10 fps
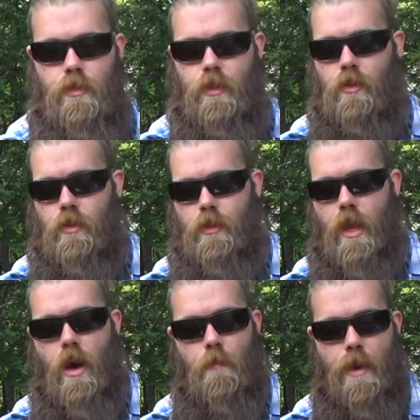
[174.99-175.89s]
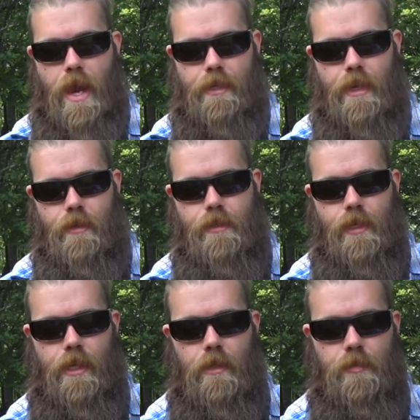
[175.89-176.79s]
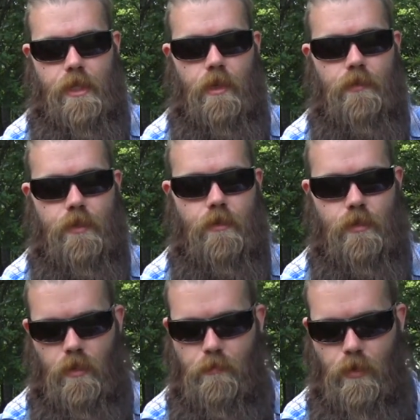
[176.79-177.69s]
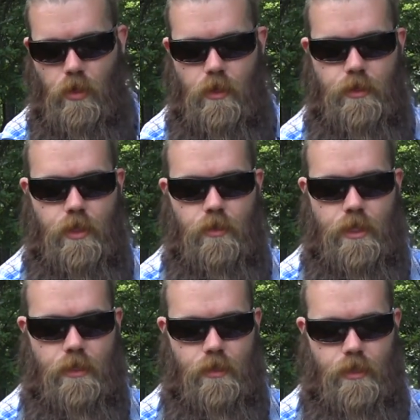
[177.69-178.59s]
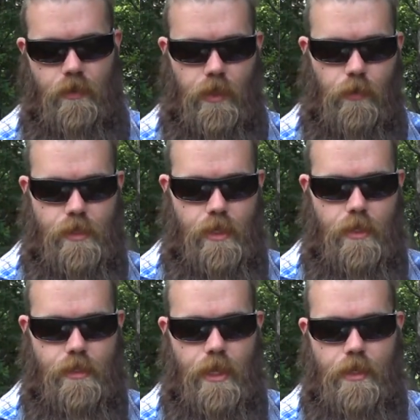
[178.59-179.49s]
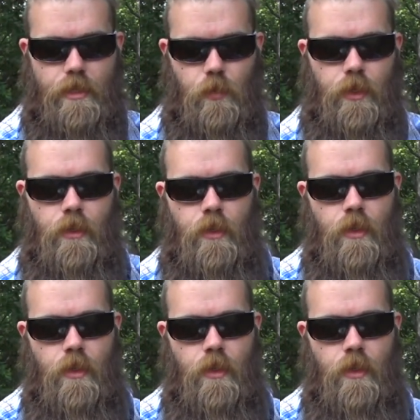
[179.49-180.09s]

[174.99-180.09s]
You know, they all pack down inside themselves, so the bowls, the utensils, and everything would sit inside this one.